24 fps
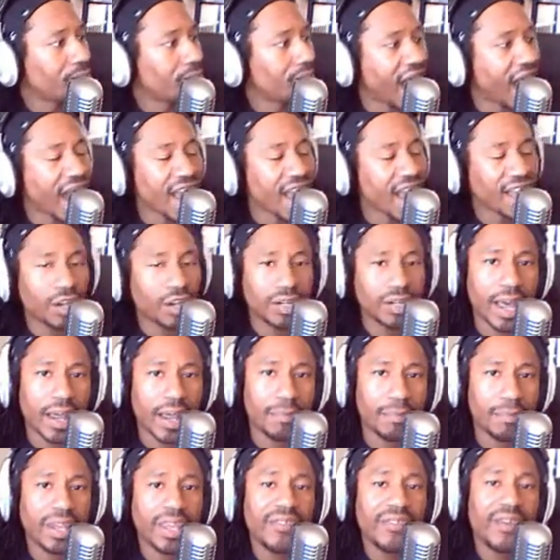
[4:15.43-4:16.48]
I could
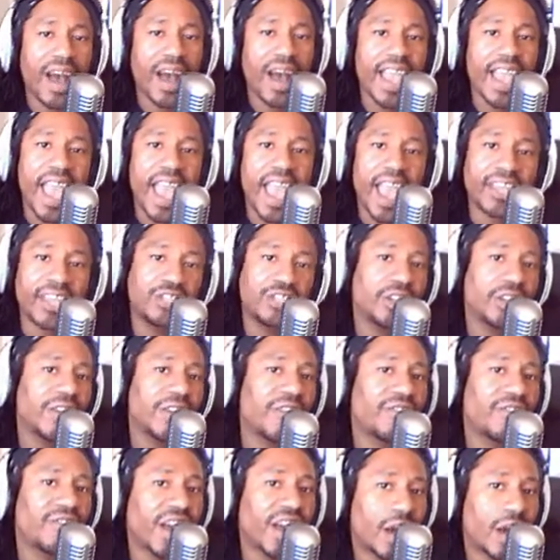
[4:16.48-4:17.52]
not believe I actually
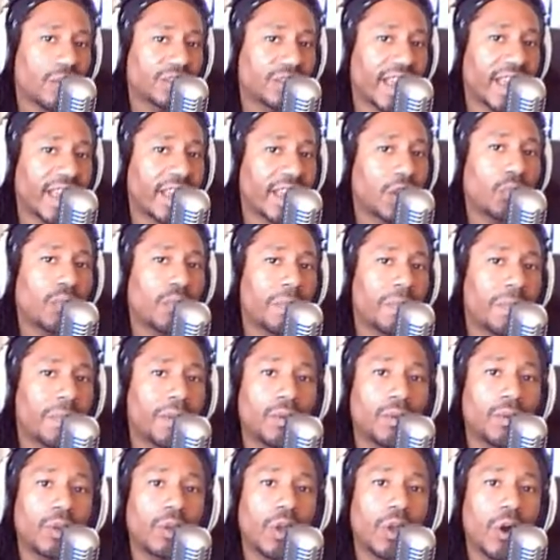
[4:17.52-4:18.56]
found a
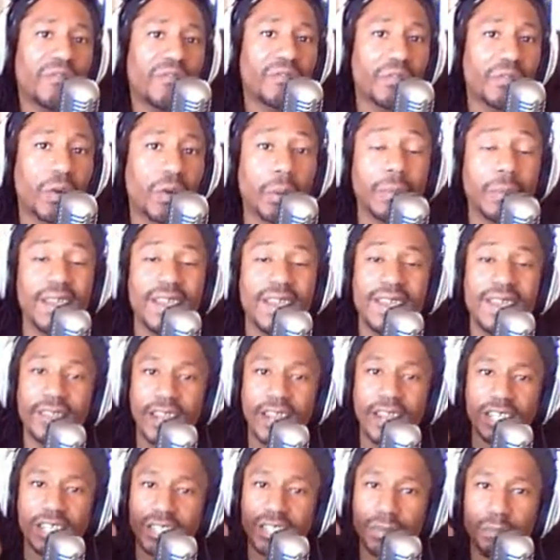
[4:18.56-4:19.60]
criminal law firm
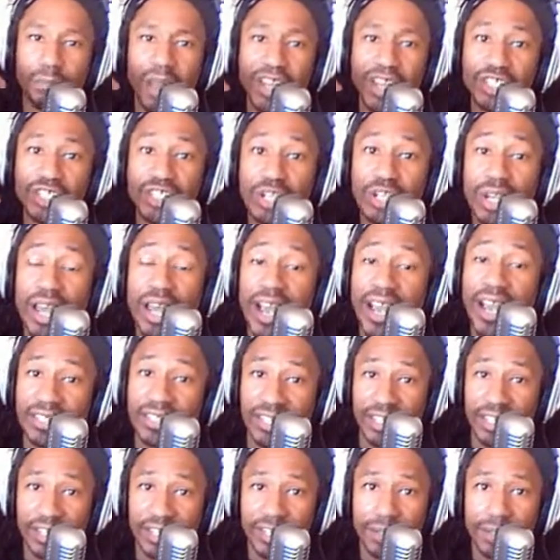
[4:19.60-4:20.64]
that
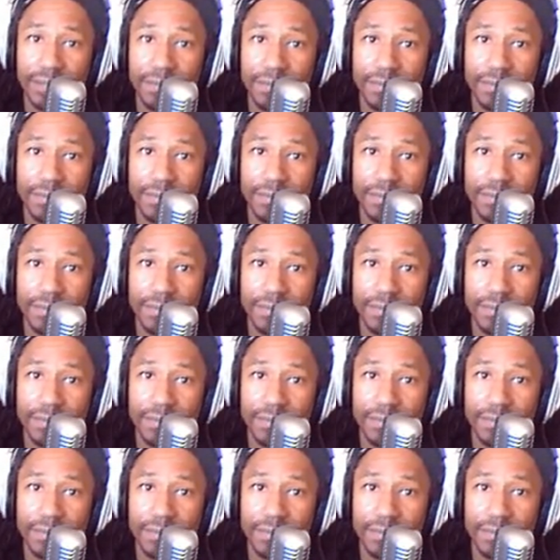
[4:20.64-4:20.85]
specializes